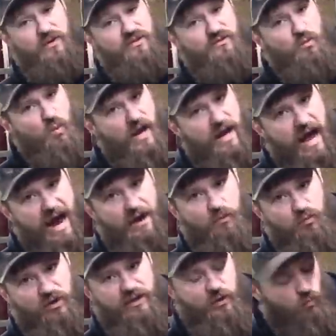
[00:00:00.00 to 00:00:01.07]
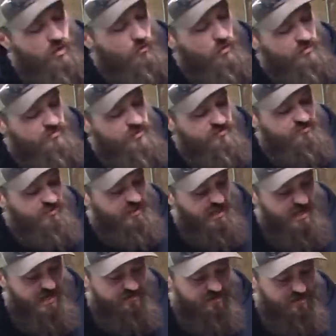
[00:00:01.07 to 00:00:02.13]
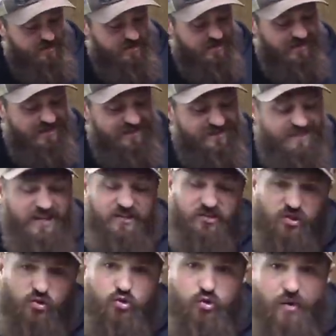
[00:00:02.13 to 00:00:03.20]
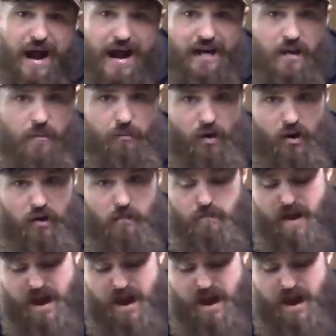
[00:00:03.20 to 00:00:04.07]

reason why I really went with this kit, is this track bar